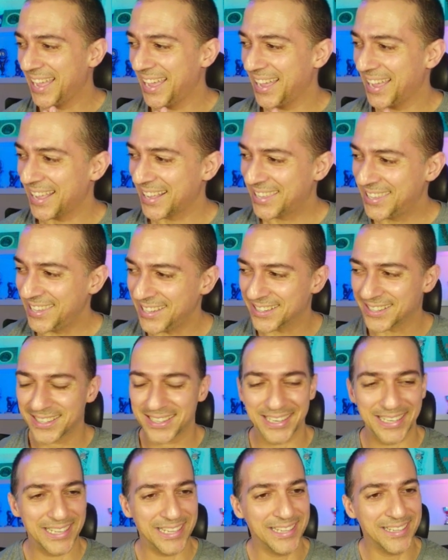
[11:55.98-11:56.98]

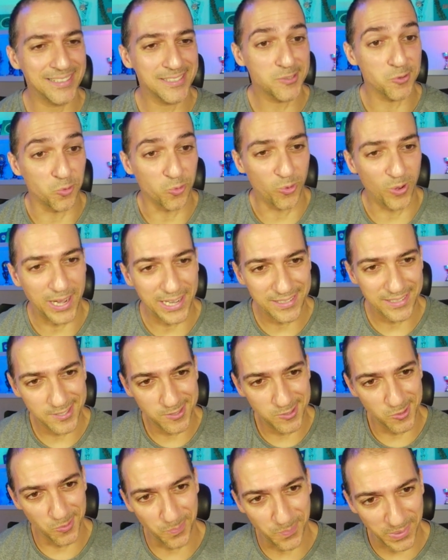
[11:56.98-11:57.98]
here is white
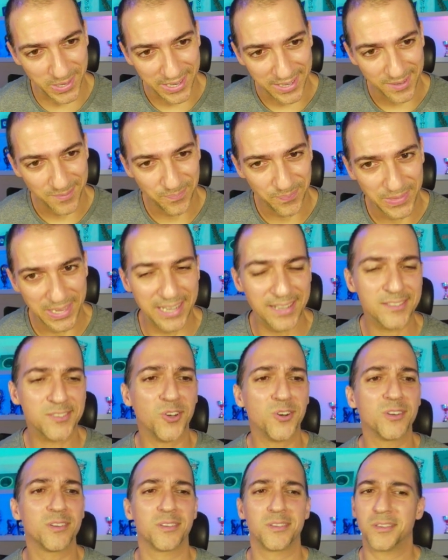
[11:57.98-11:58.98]
to play. And
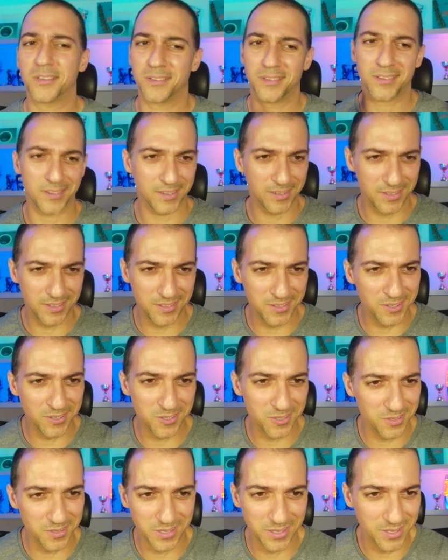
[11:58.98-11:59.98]
you
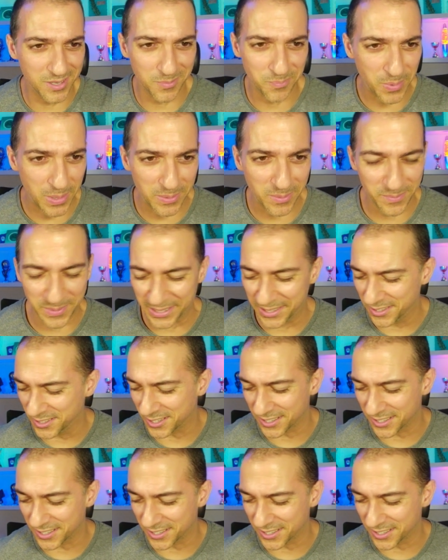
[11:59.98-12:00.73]
probably you're